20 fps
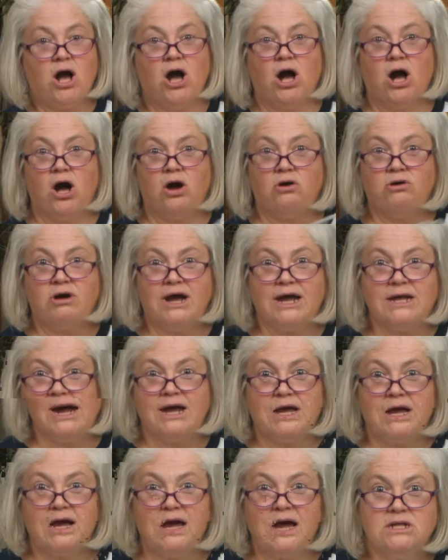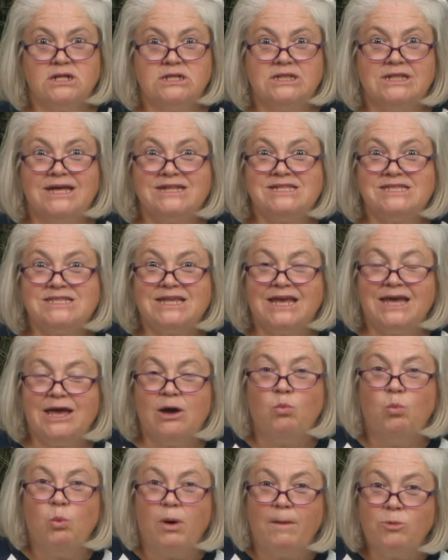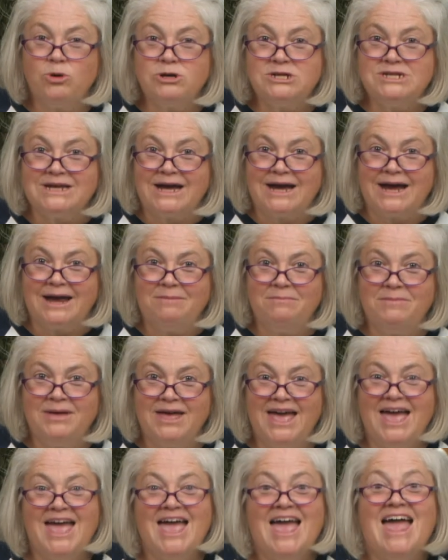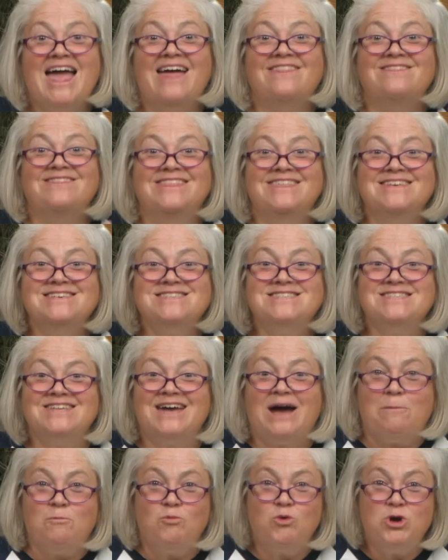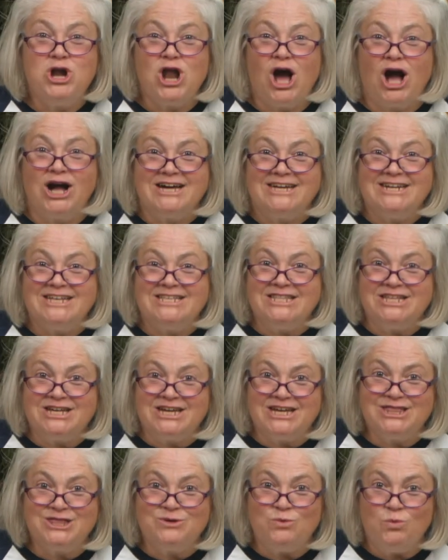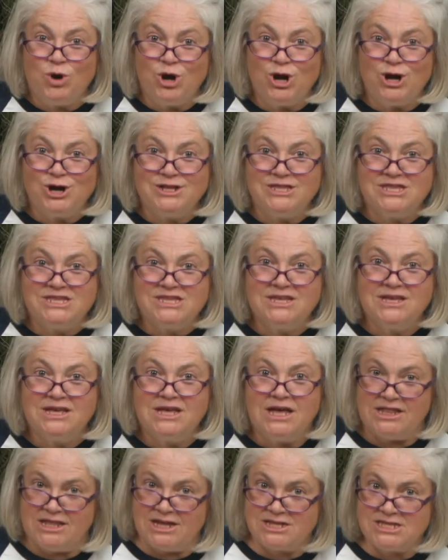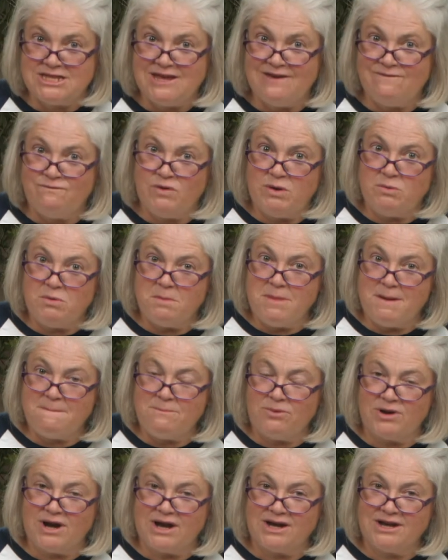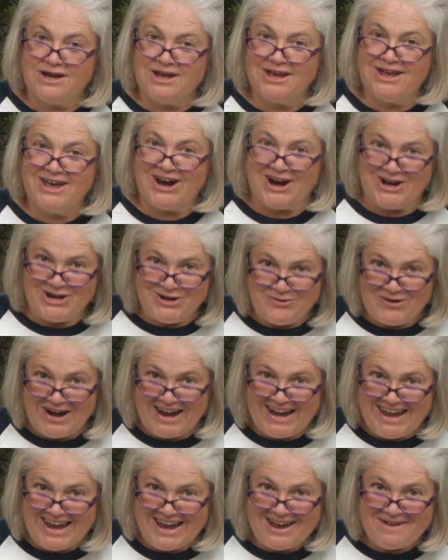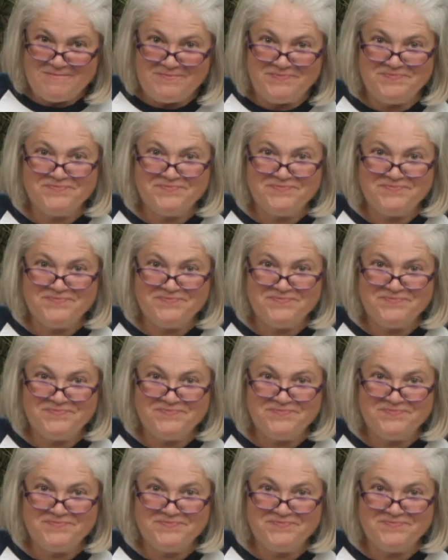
All right, let's say it one more time, and this time we're not going to look at the words. Let's see if we remember it. Are you ready?